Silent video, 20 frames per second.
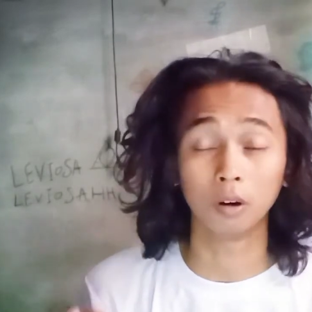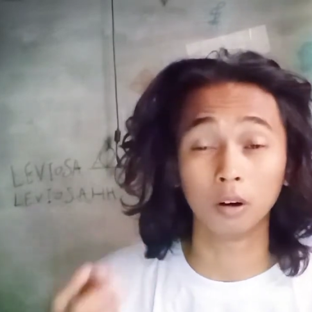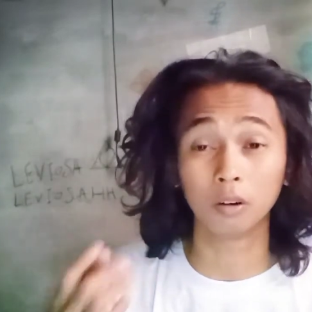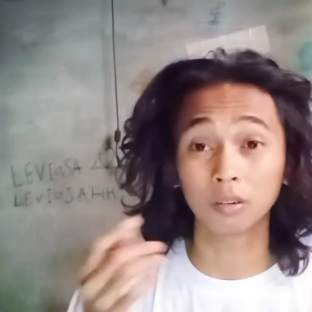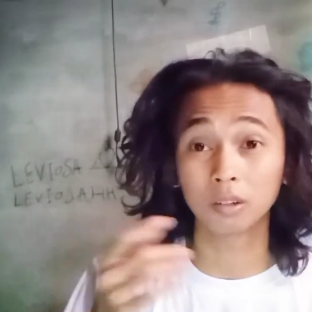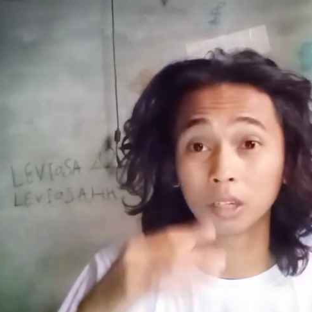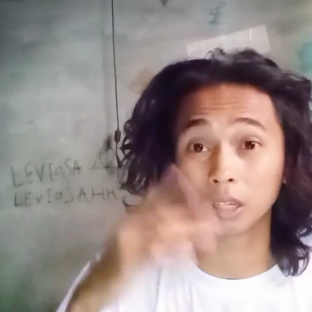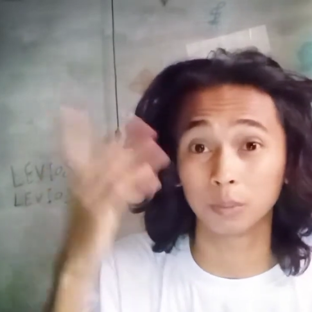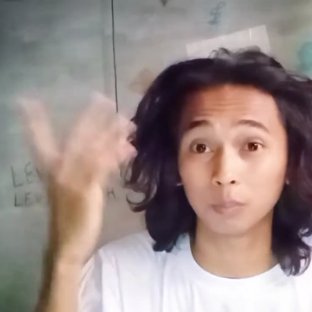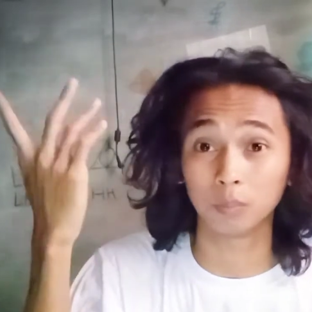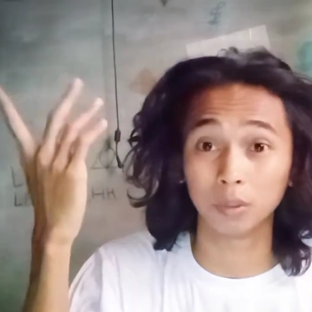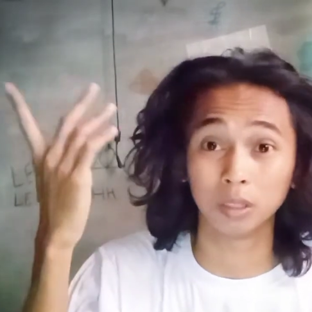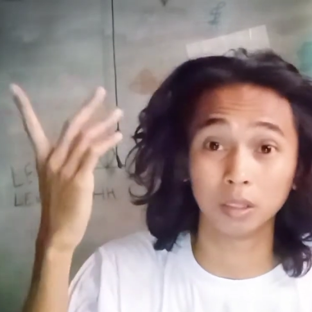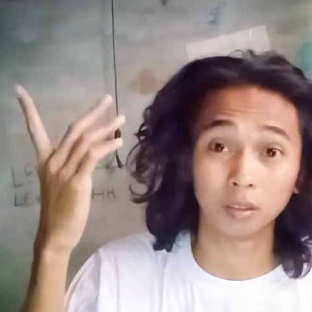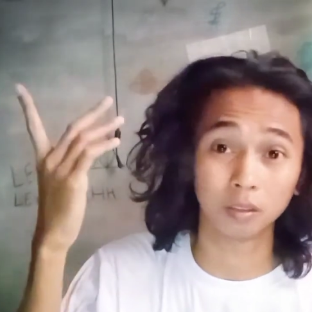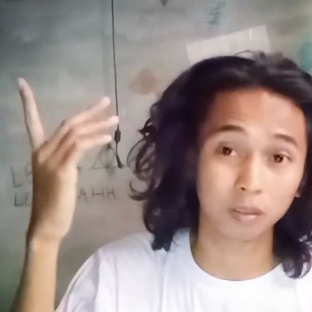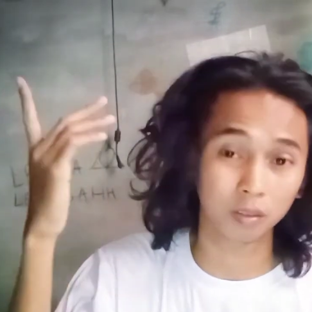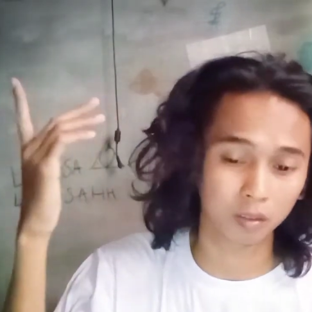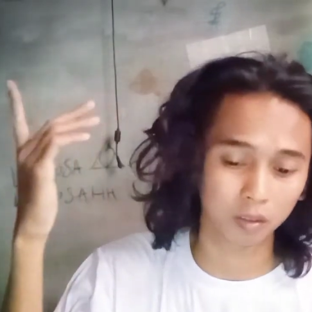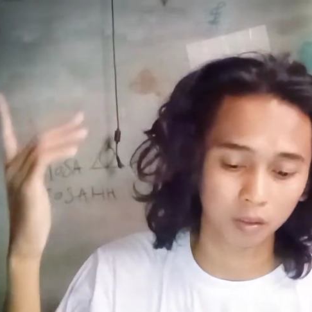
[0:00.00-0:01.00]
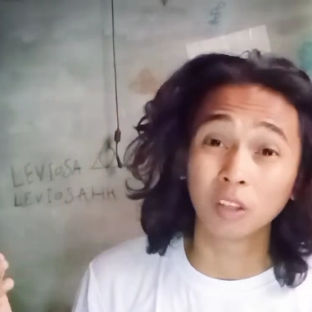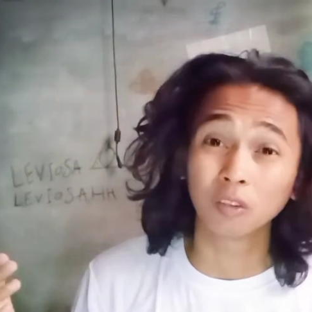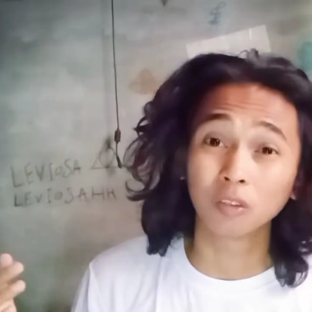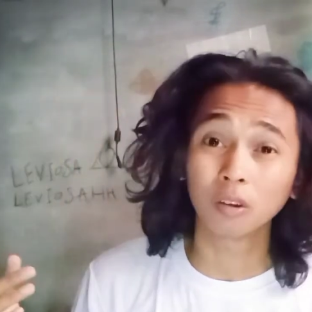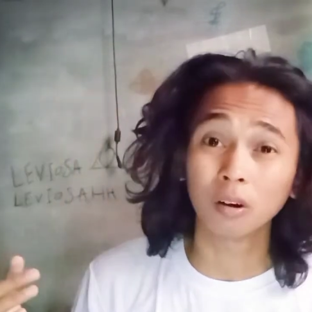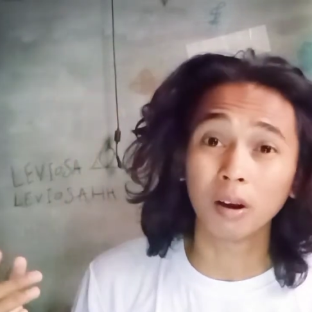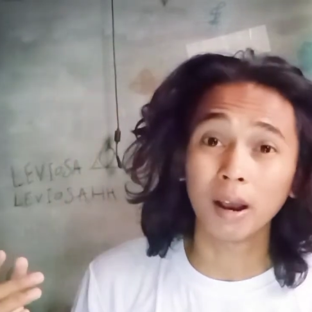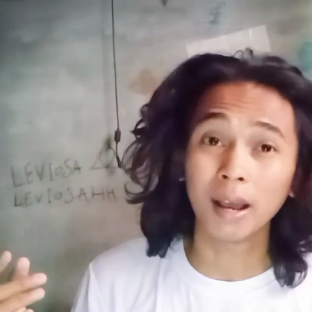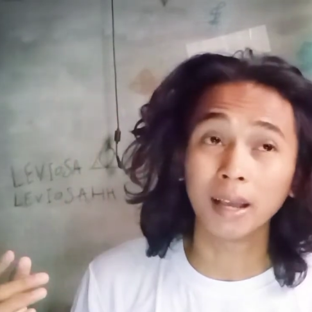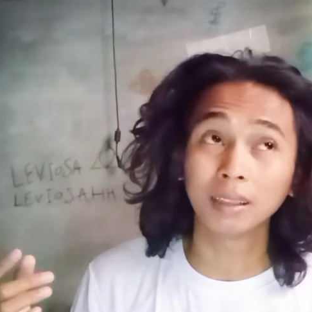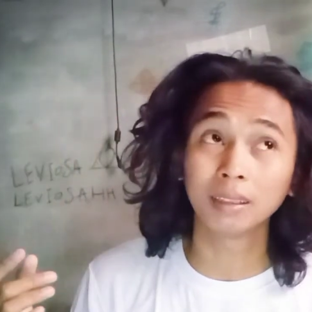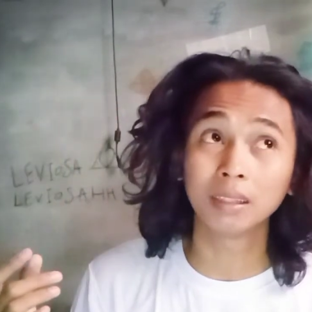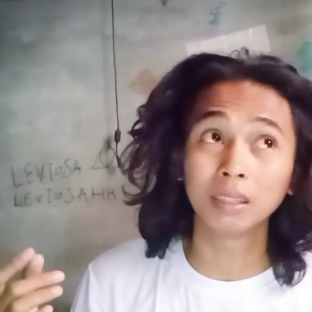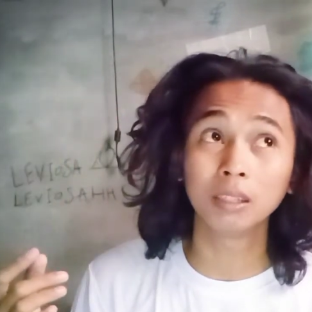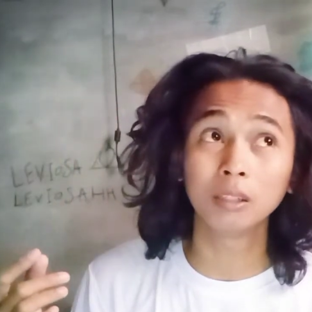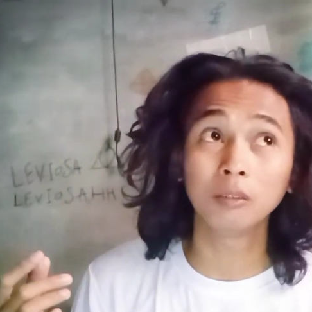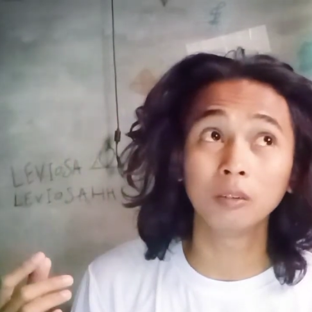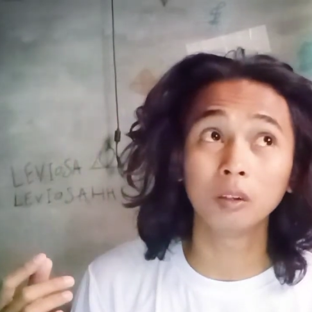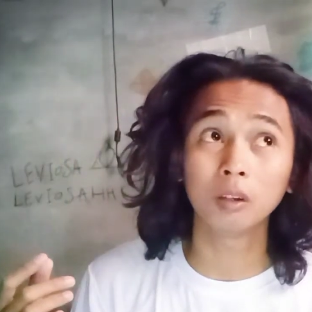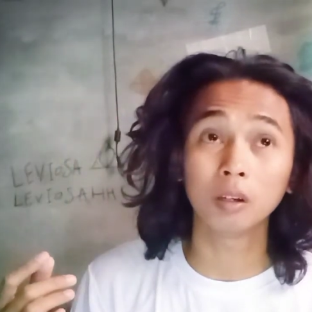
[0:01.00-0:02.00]
our happiness. So I
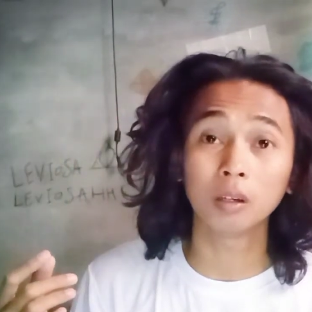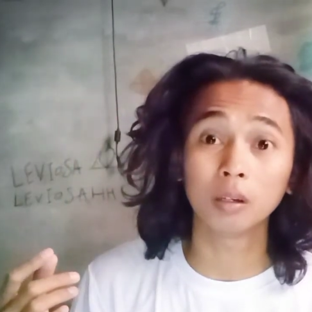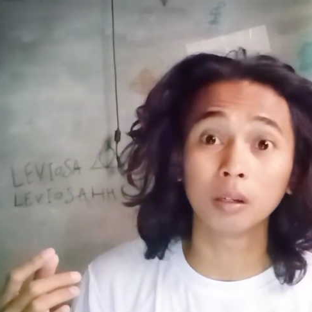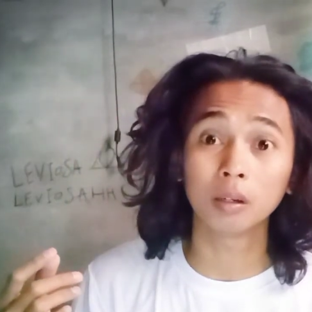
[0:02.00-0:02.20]
think